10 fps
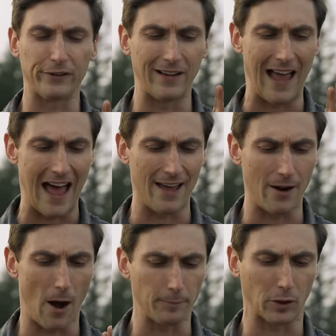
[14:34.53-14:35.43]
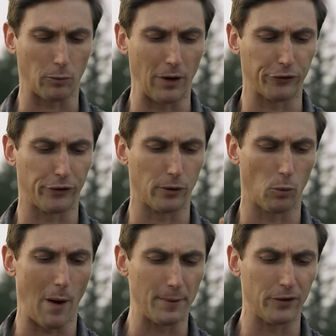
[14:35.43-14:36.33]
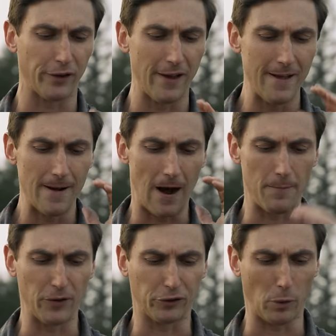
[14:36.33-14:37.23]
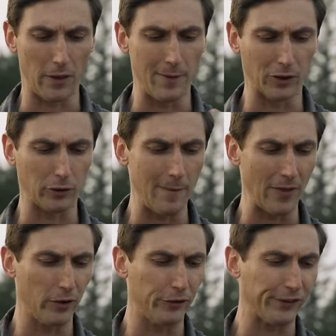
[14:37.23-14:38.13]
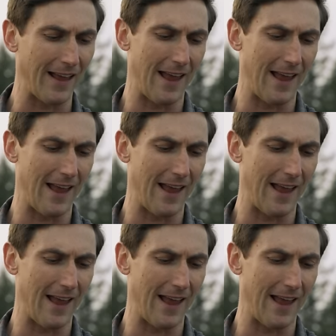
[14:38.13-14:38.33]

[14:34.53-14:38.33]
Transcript: to add optic rails to your weapons. Um, this is one of the military methods.